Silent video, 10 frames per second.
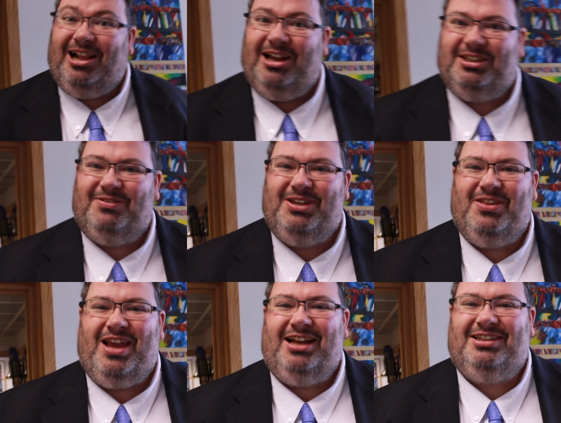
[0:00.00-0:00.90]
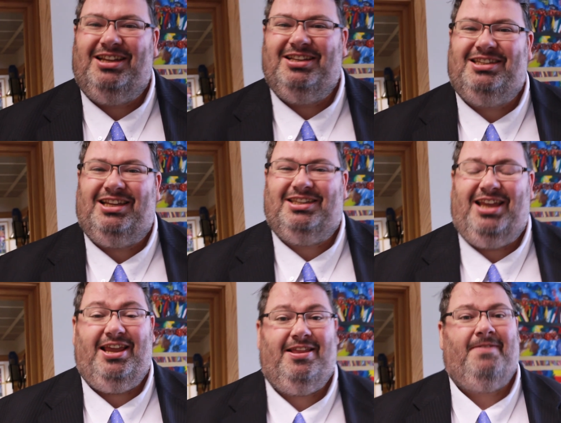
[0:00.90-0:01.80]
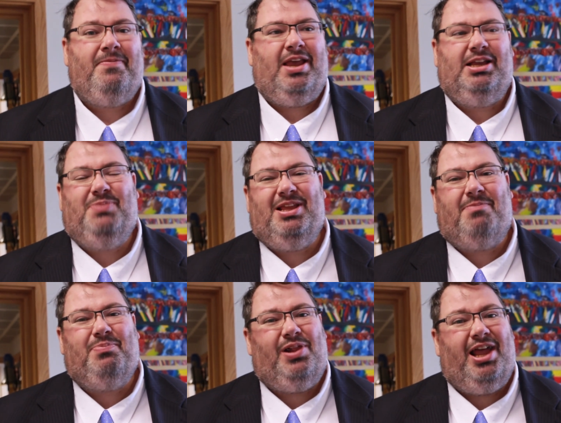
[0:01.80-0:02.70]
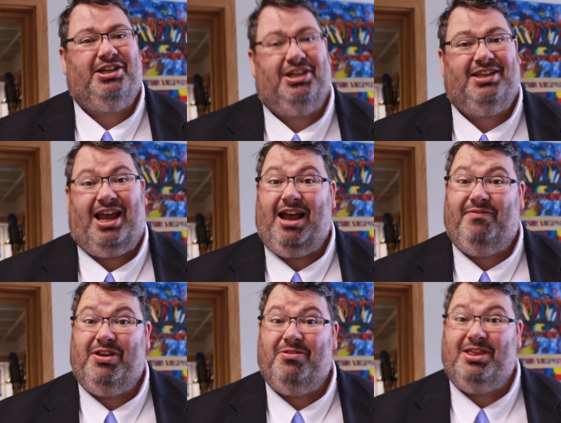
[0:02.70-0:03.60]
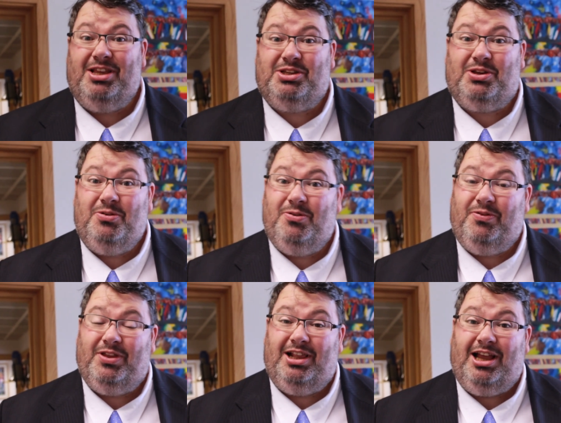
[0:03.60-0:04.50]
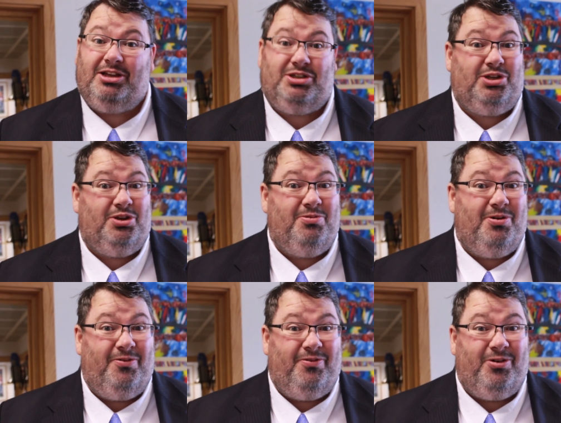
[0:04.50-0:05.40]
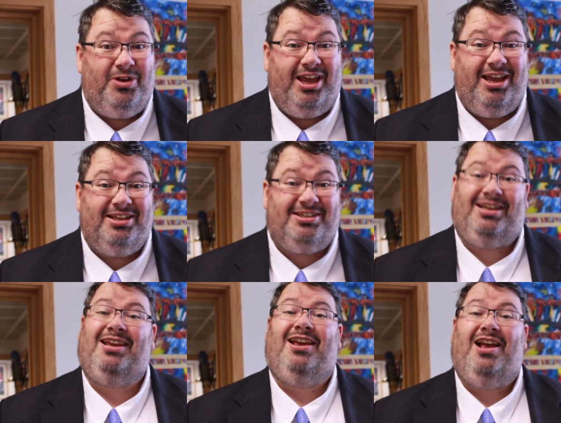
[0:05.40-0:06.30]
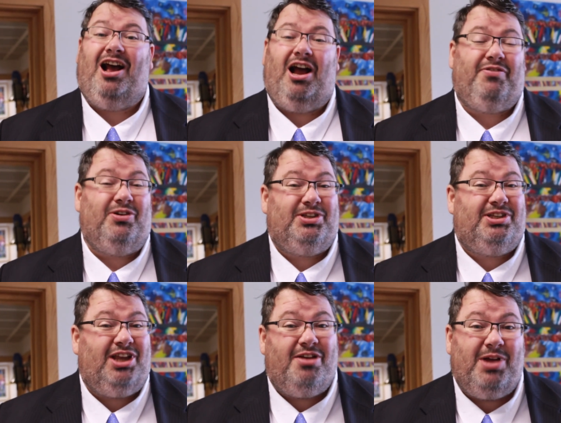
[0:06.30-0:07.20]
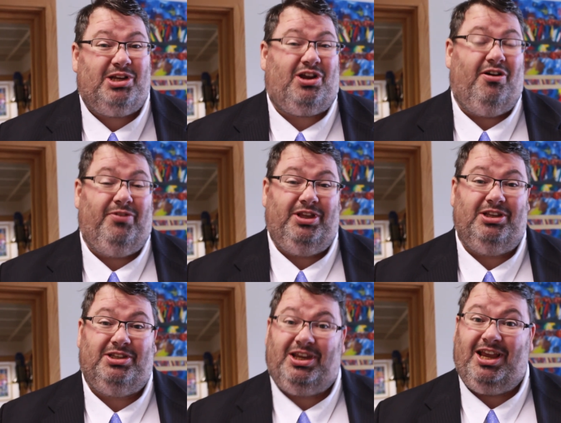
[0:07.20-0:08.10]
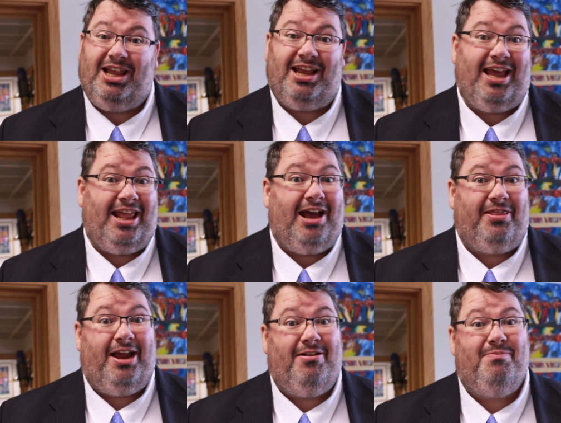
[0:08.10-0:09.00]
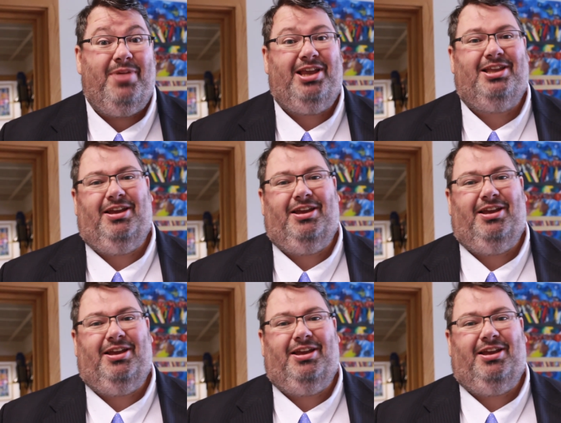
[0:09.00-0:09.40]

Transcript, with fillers: class of 2016, it's been a pleasure to have you in the school for the last two or four years. I've got so much confidence that you're going to get out there and make a